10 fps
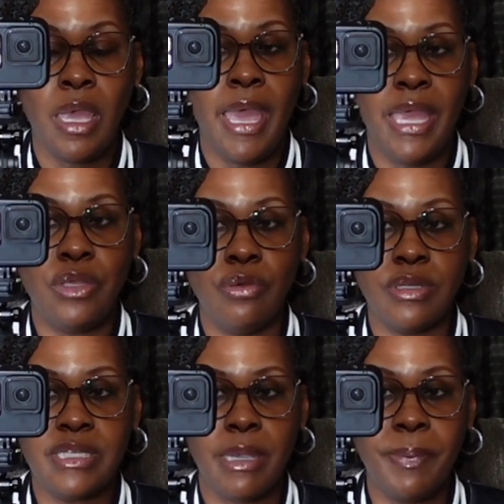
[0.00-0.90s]
and you
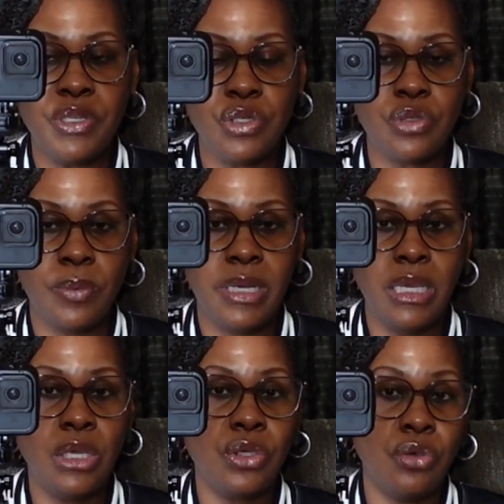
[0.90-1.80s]
can take pictures with
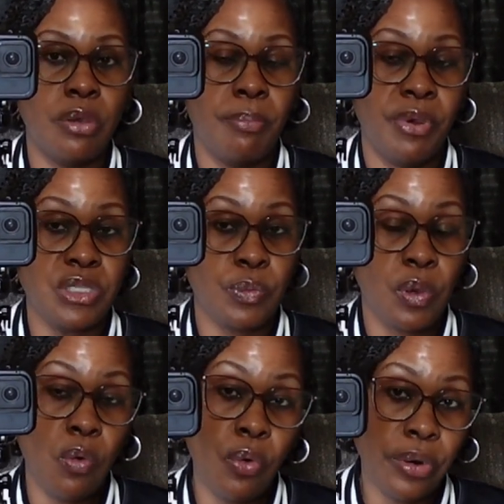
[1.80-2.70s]
it. You can press
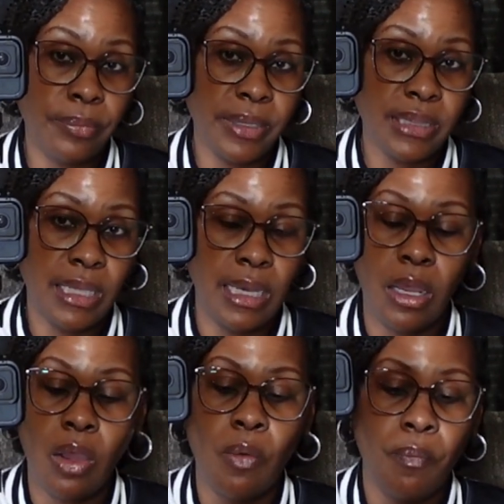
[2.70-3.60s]
record with
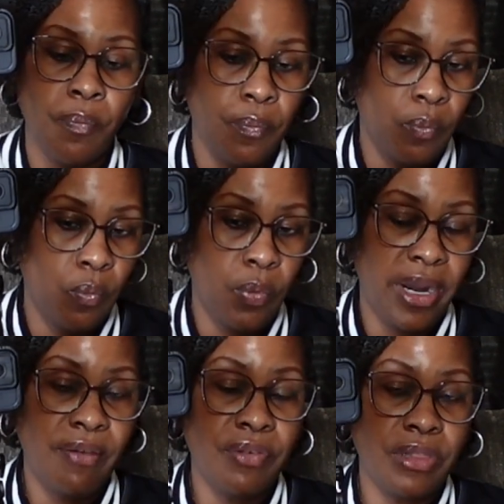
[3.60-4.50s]
it.
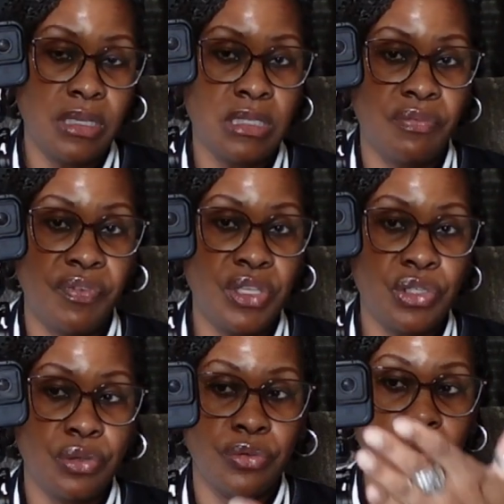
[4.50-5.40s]
Whatever this
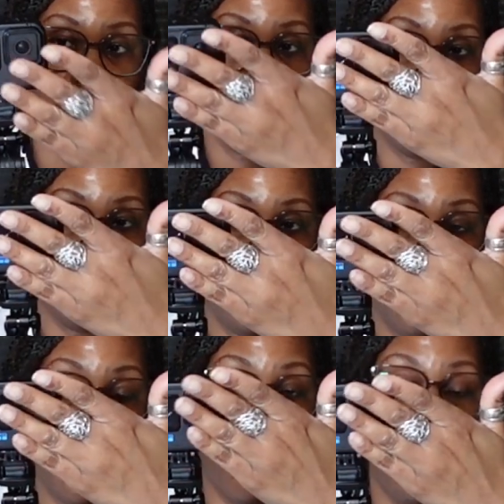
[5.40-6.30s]
feature,
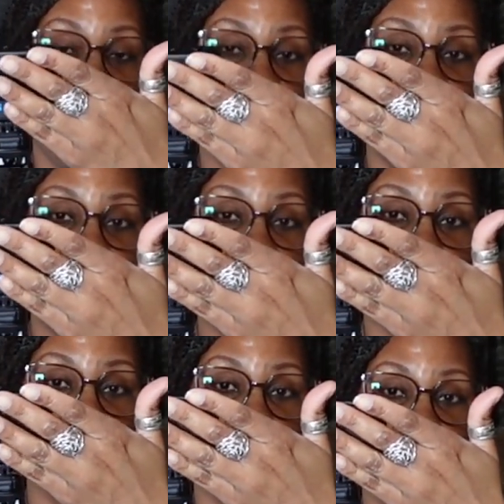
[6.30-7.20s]
whatever
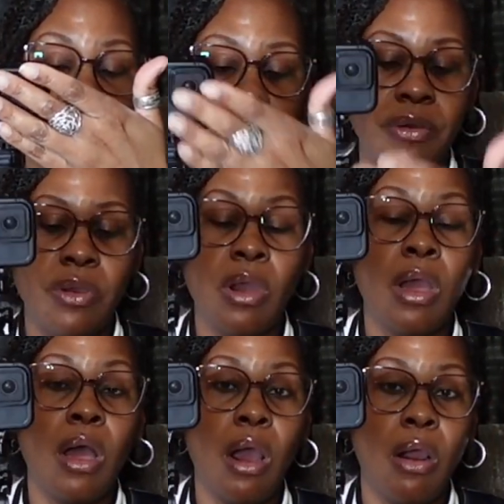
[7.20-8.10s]
features are in here
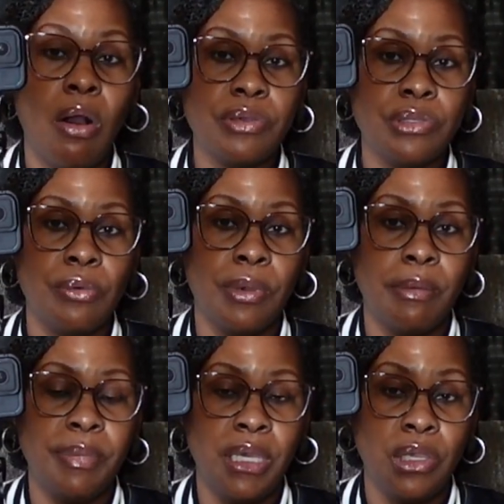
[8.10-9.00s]
are also going to
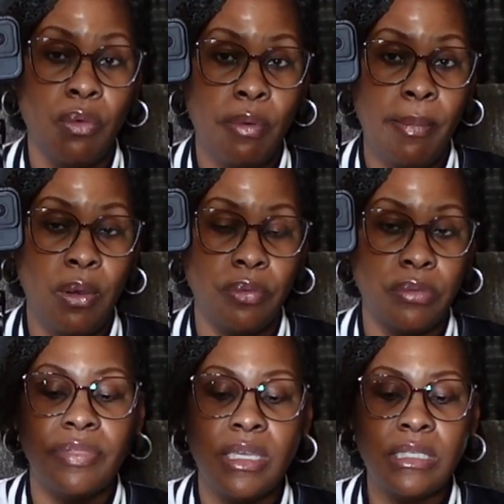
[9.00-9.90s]
be in your
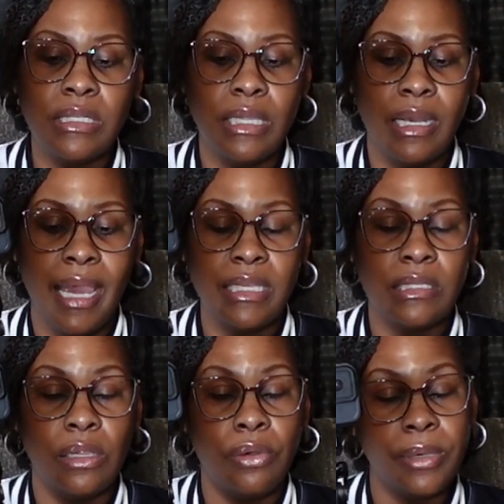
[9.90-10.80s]
remote. This is a
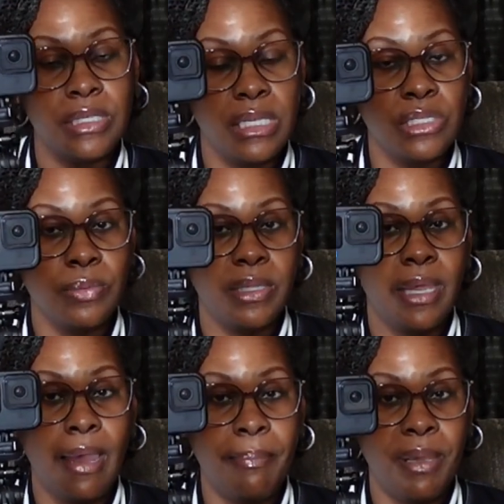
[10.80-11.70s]
nice little accessory
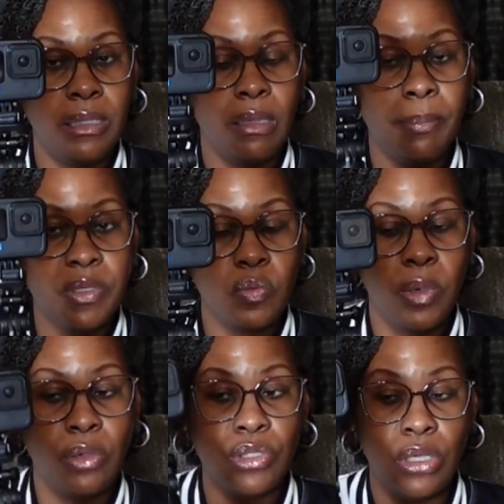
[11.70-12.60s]
that I picked up as
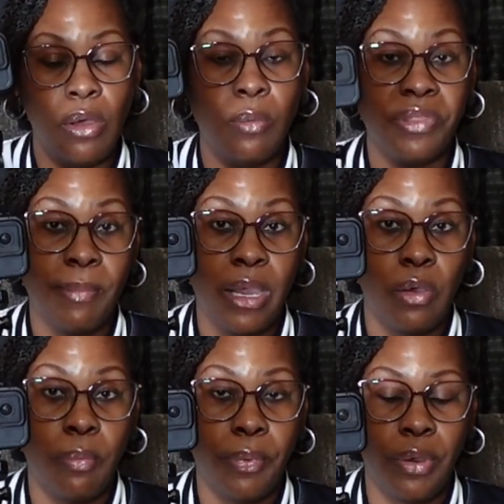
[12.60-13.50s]
well to go with my
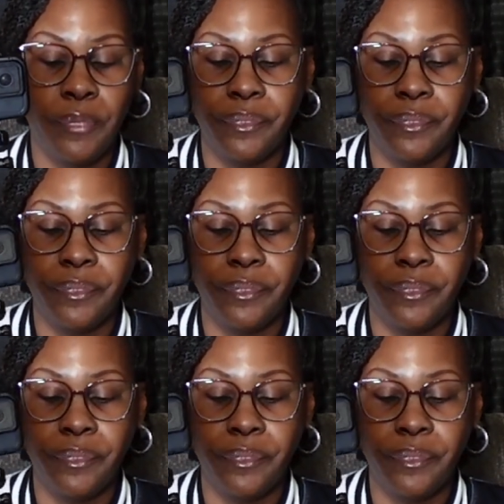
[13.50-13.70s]
GoPro.